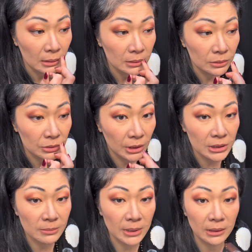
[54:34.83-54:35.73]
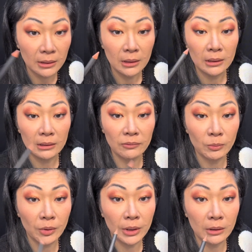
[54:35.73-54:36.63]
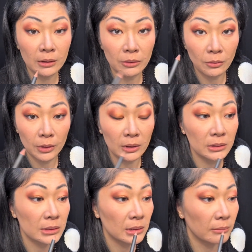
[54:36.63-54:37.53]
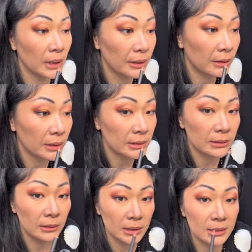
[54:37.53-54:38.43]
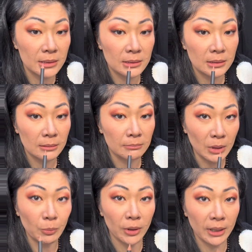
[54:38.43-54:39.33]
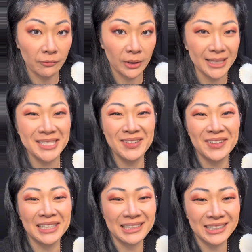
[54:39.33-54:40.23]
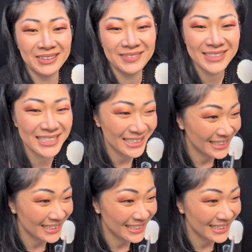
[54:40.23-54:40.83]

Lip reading: So trust me, even throwing on this lip liner is me putting effort into my lips.